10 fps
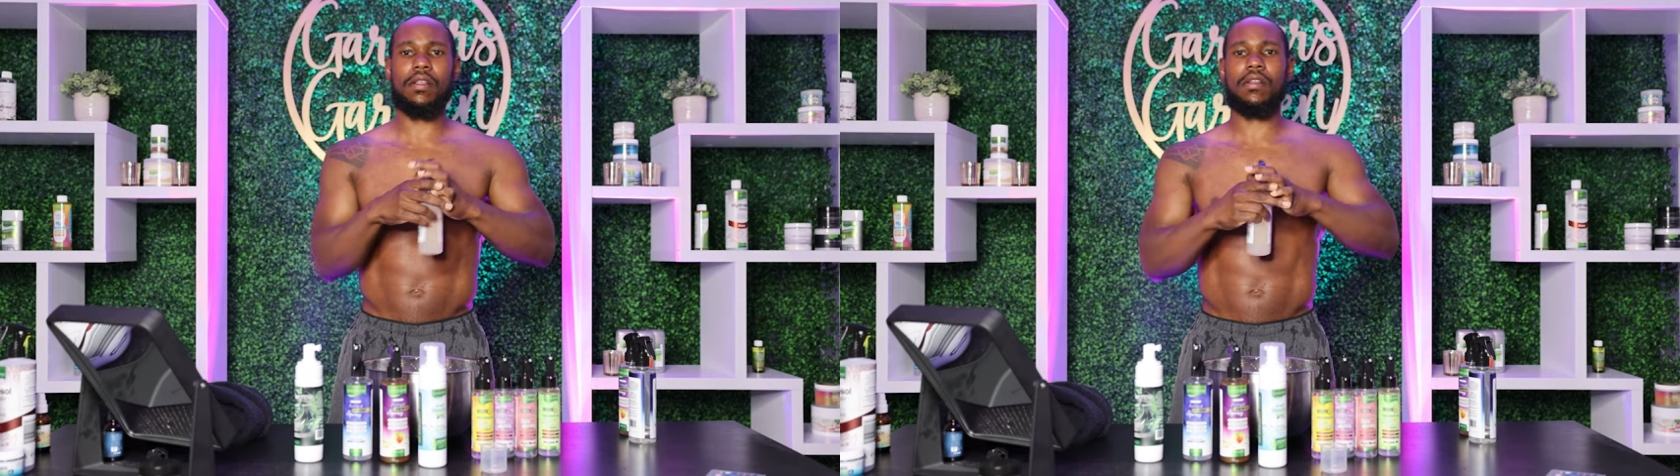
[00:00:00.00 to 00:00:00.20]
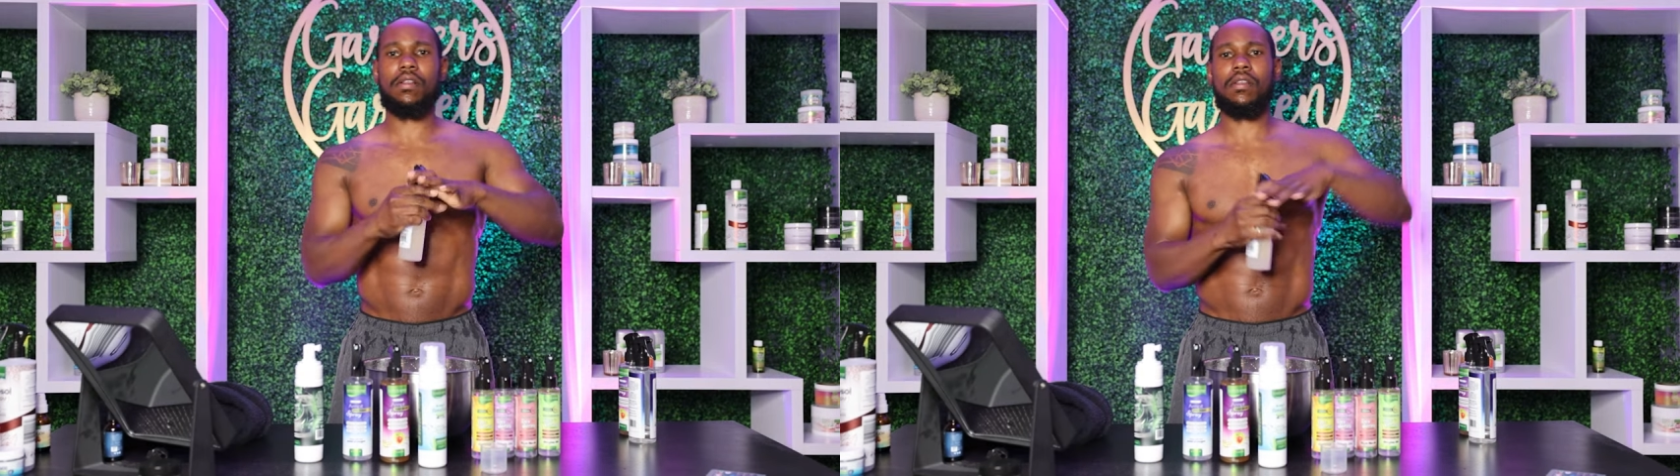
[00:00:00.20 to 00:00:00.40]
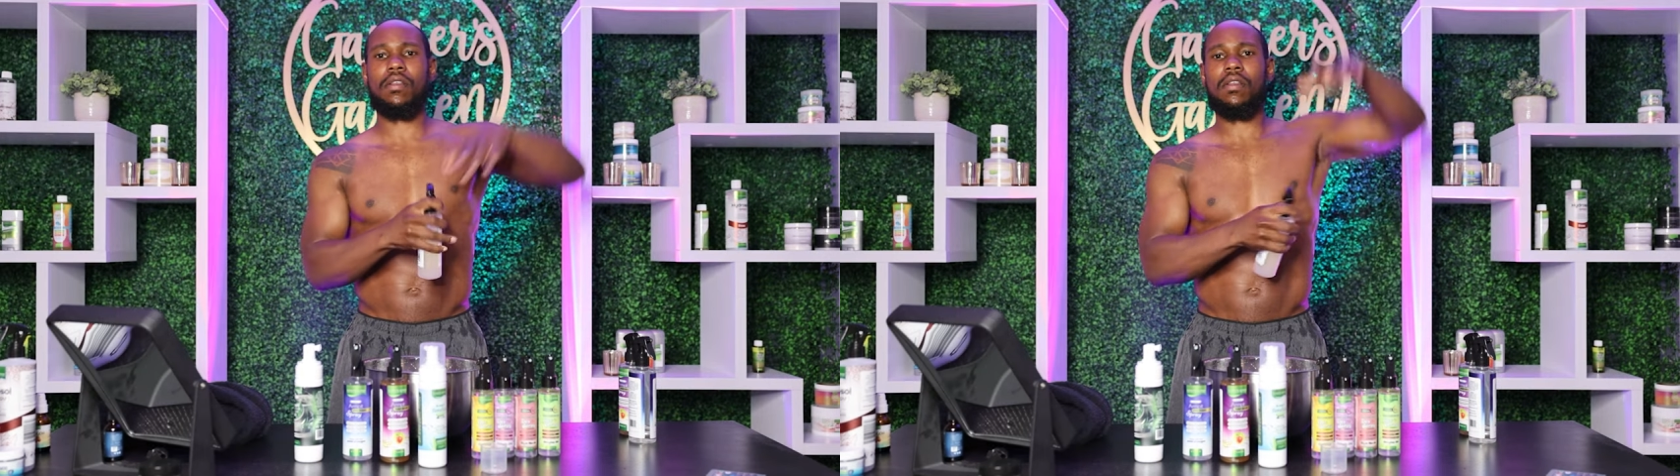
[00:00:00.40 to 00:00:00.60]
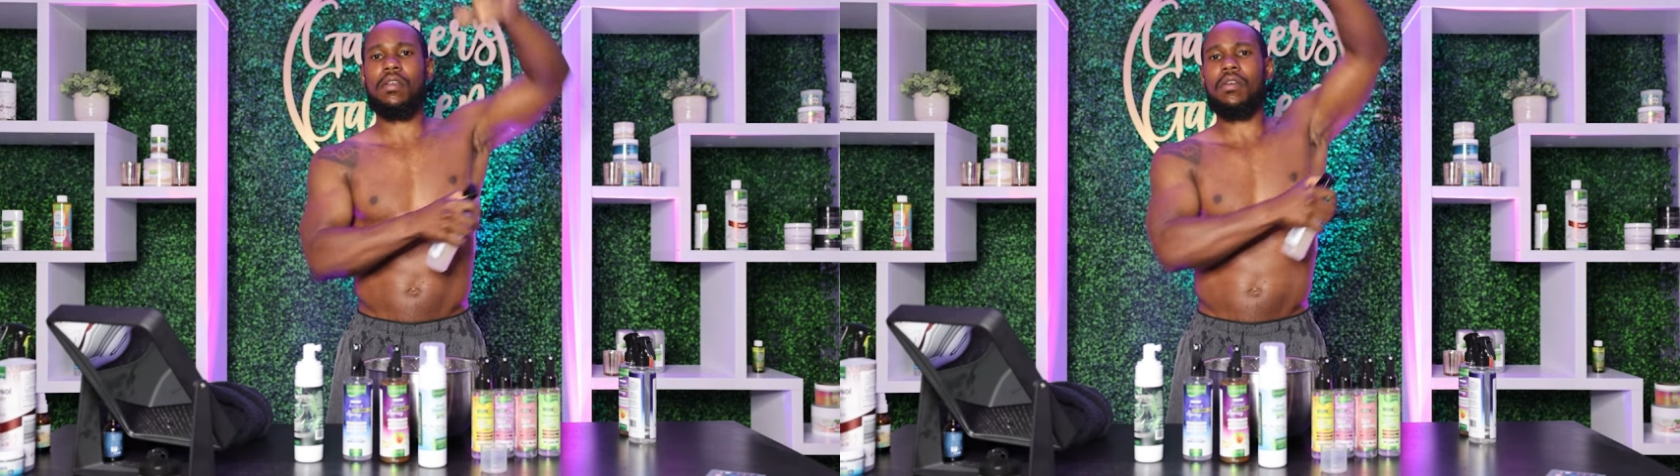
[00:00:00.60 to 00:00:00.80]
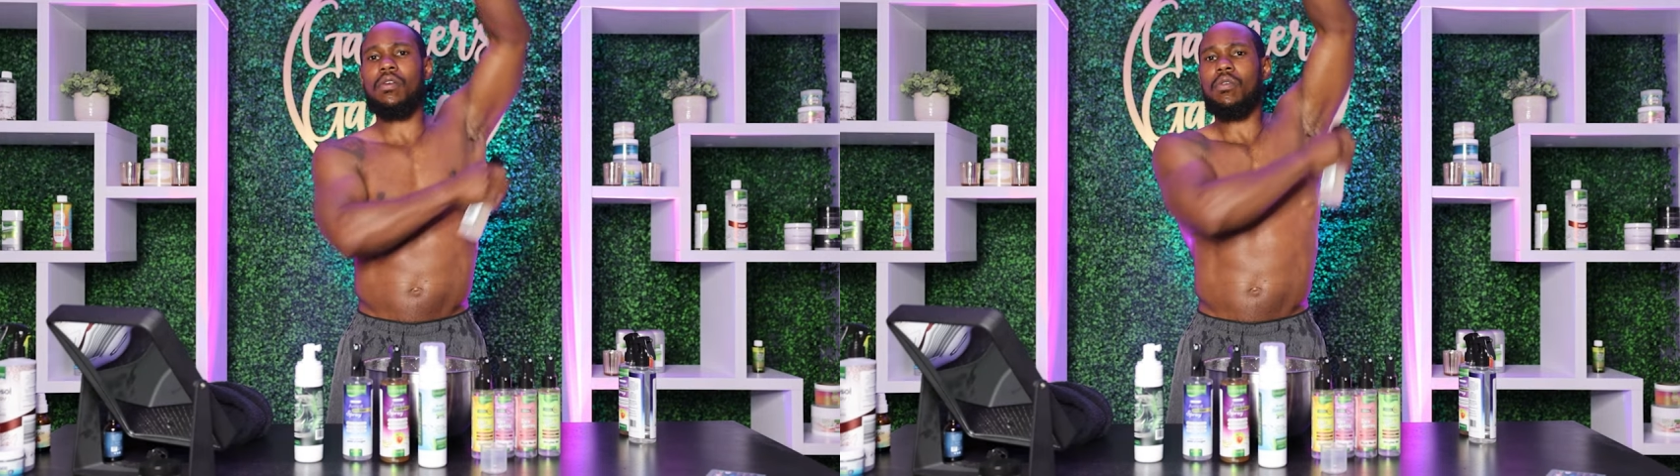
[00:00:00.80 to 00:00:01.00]
and then
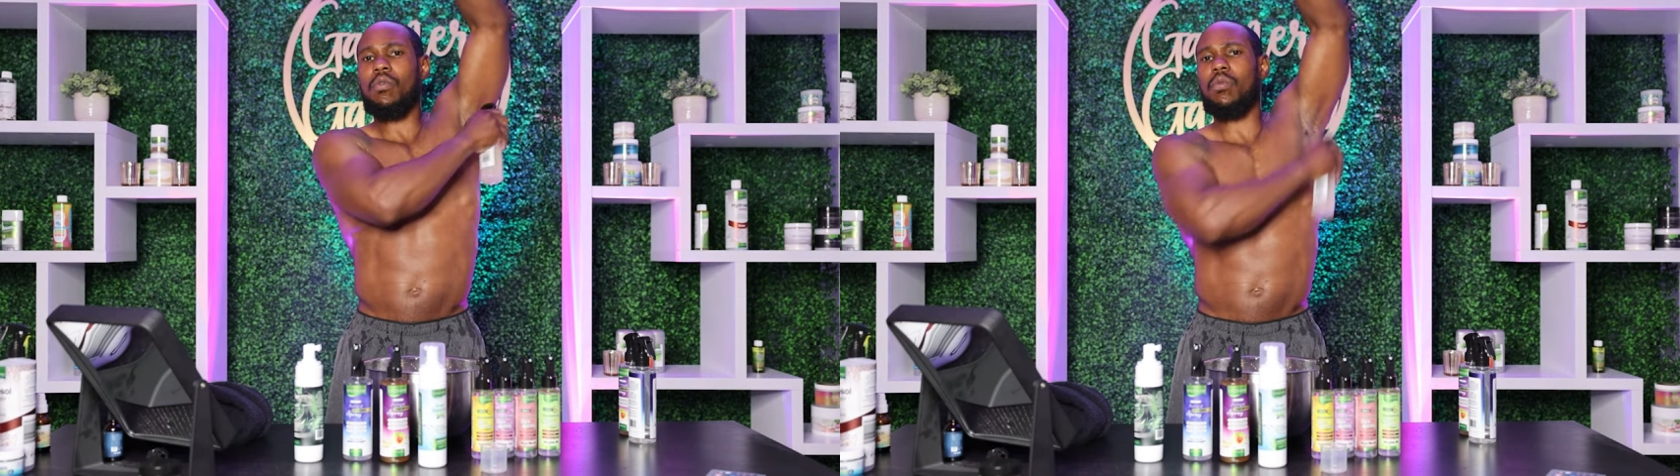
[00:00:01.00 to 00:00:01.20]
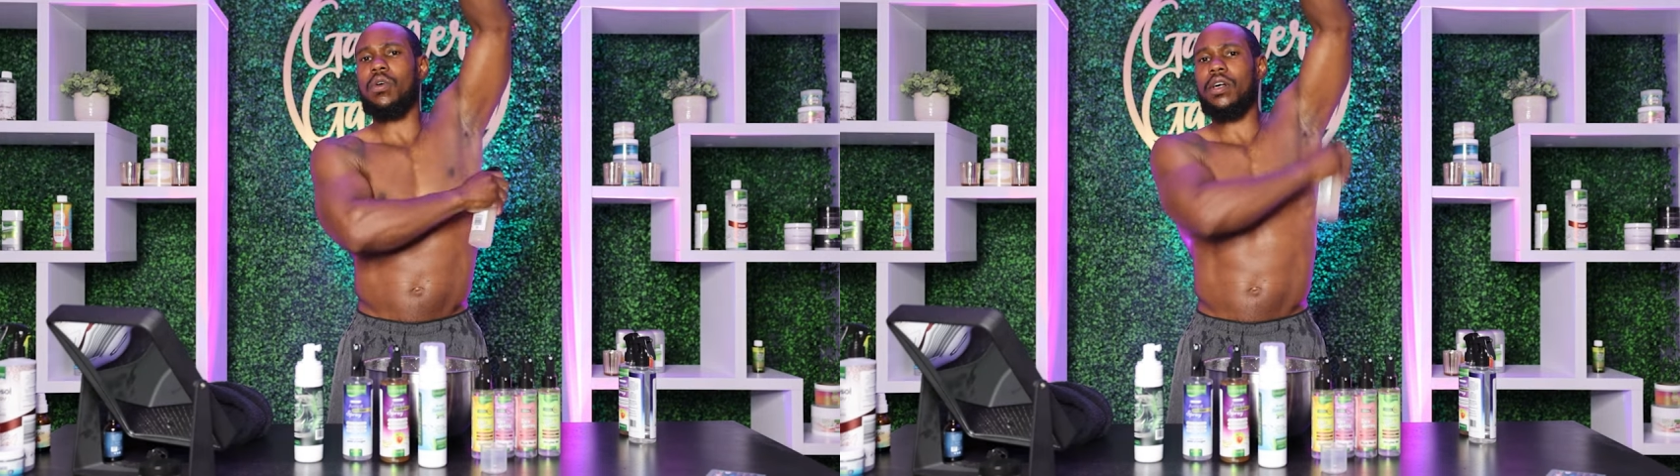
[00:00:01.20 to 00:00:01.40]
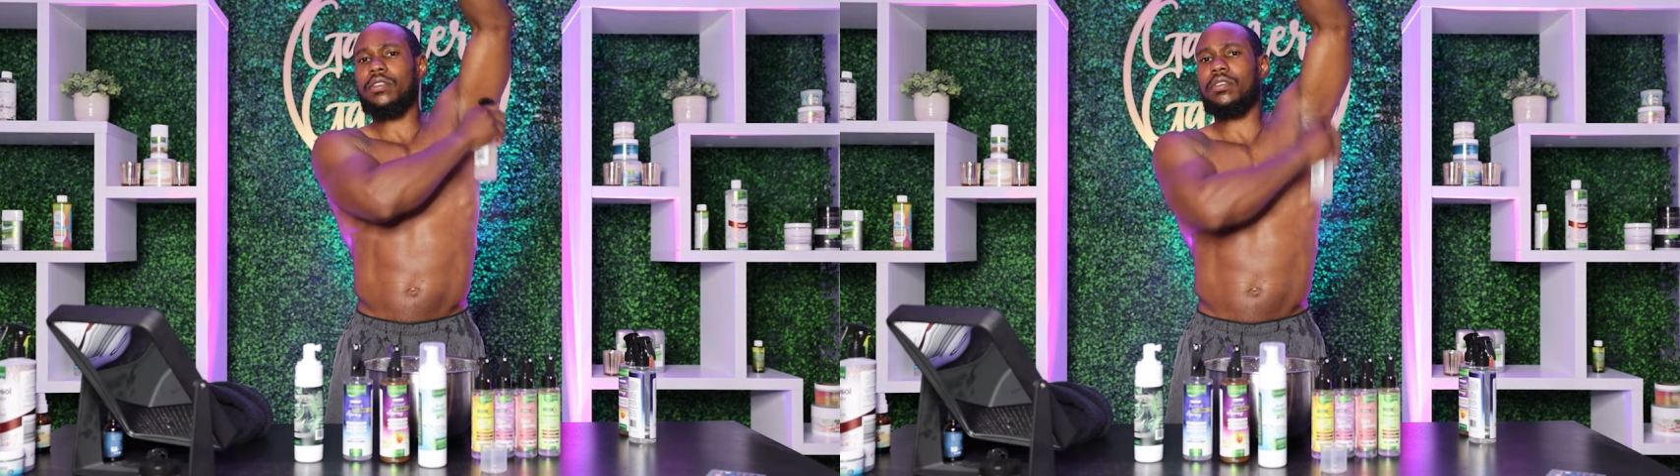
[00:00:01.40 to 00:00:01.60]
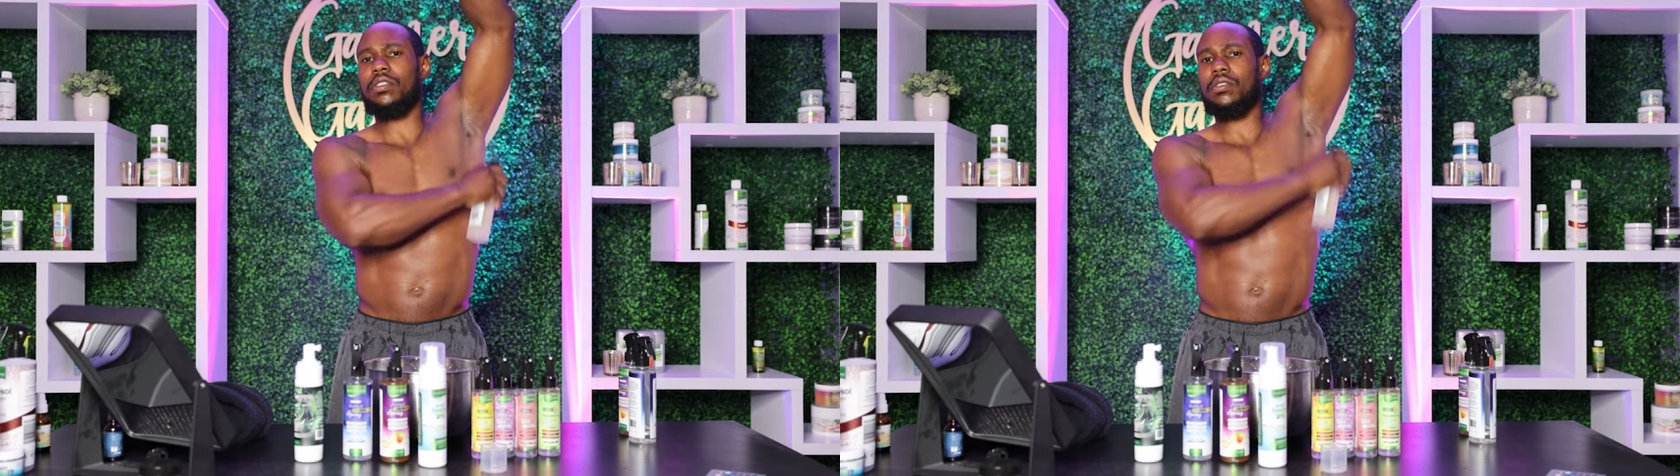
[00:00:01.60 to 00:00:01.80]
you are going to spray your